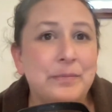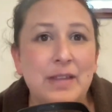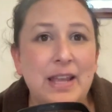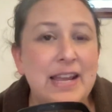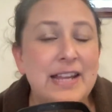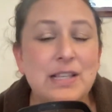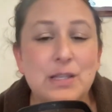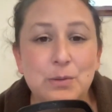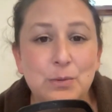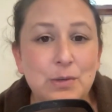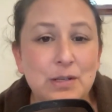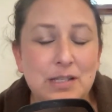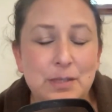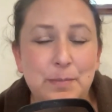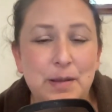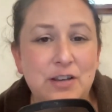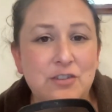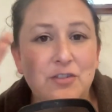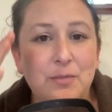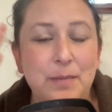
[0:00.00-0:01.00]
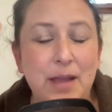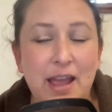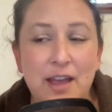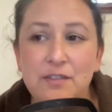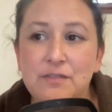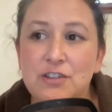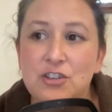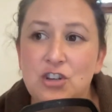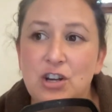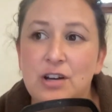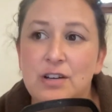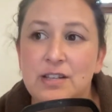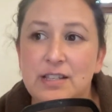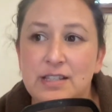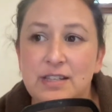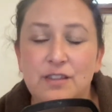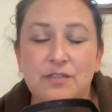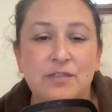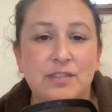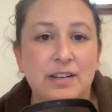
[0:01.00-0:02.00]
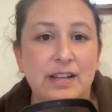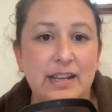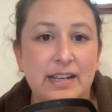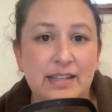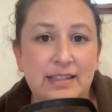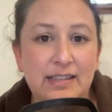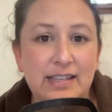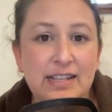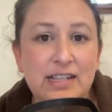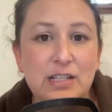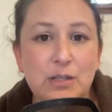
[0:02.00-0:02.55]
it's all a spectrum. Every child is different, and